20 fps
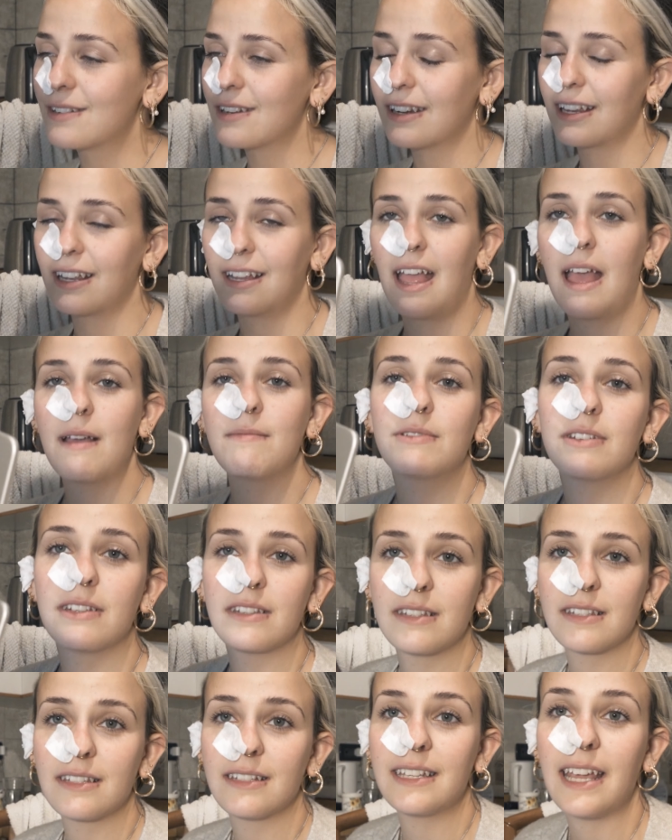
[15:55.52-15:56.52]
I'm joking, I'm
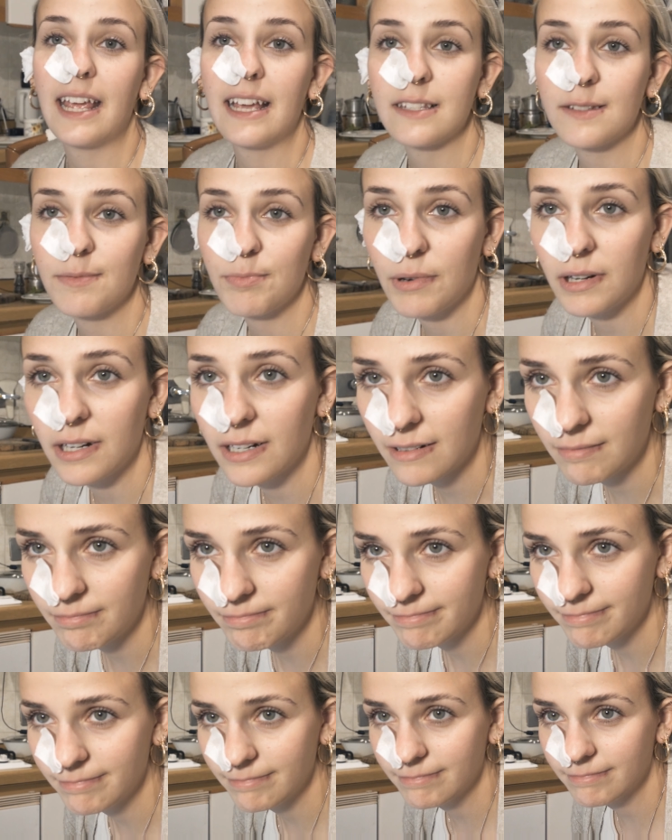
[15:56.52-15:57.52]
just desperate,
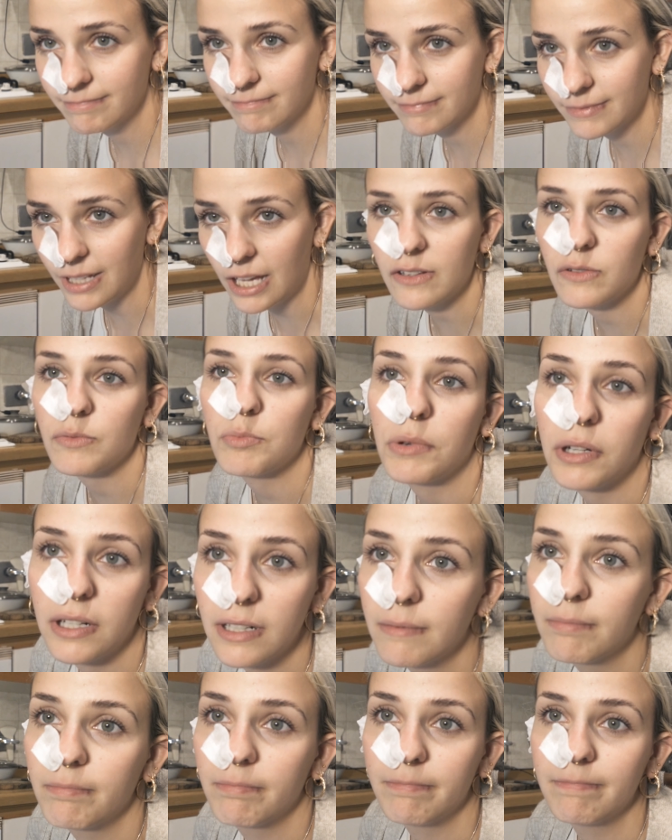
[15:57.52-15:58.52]
desperate.
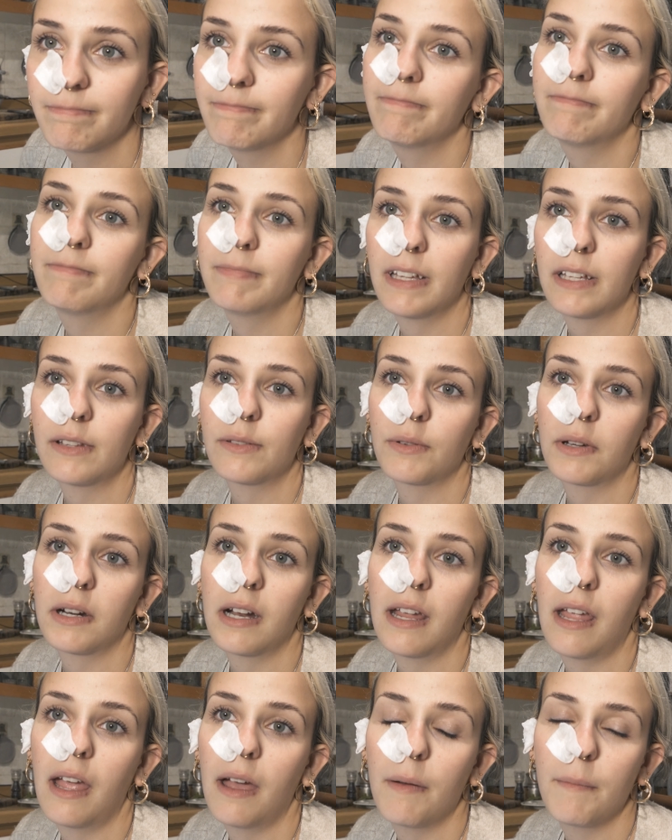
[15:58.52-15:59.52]
That's what
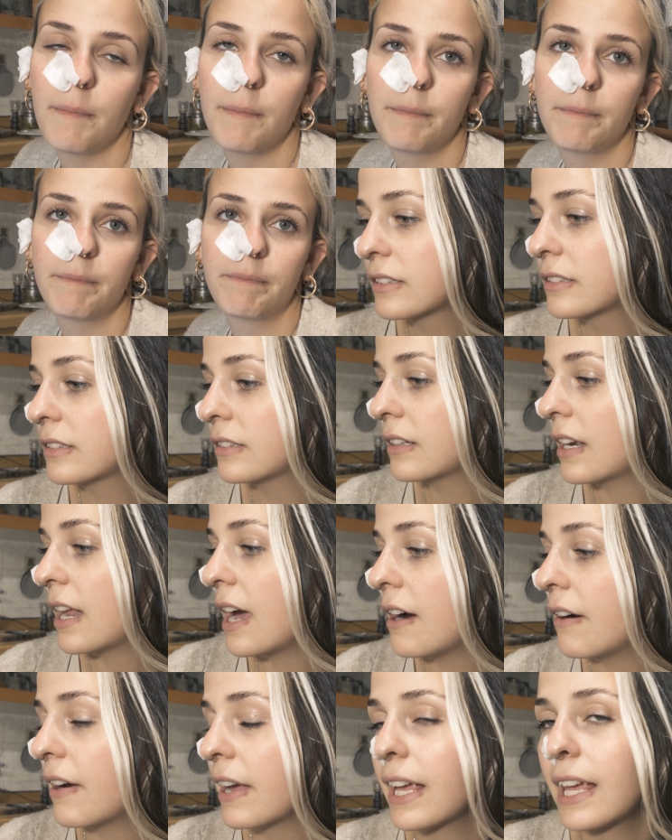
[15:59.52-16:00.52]
I am. So
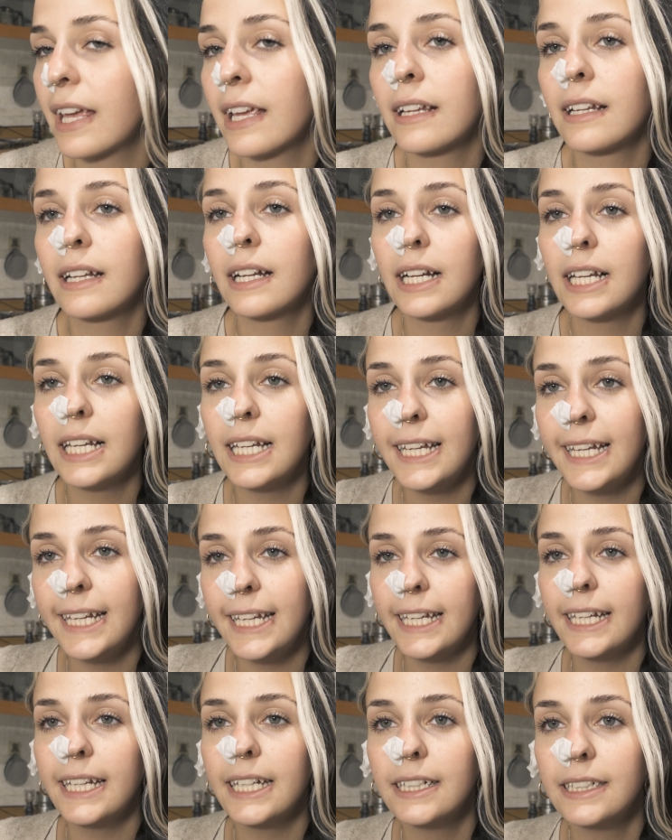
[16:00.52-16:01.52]
now I can
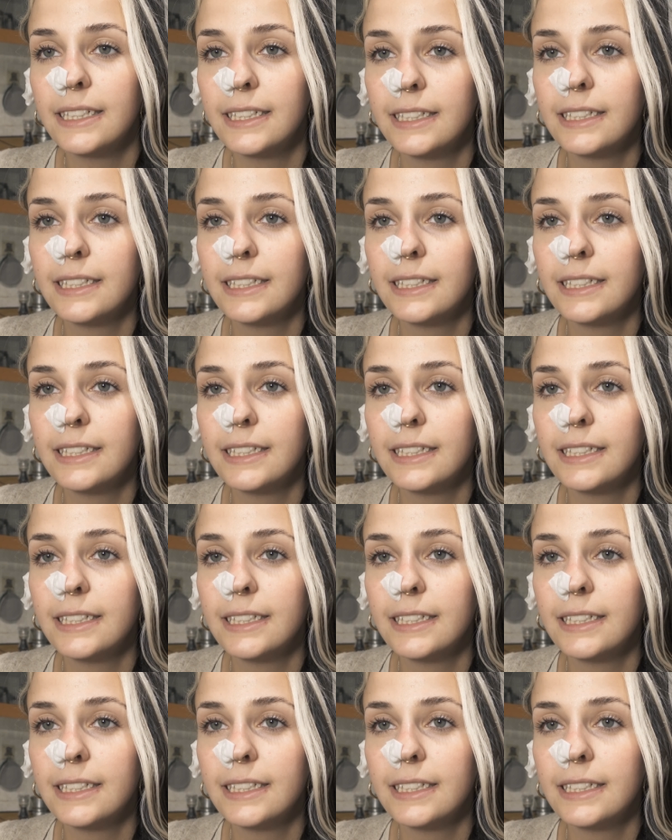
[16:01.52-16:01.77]
clean.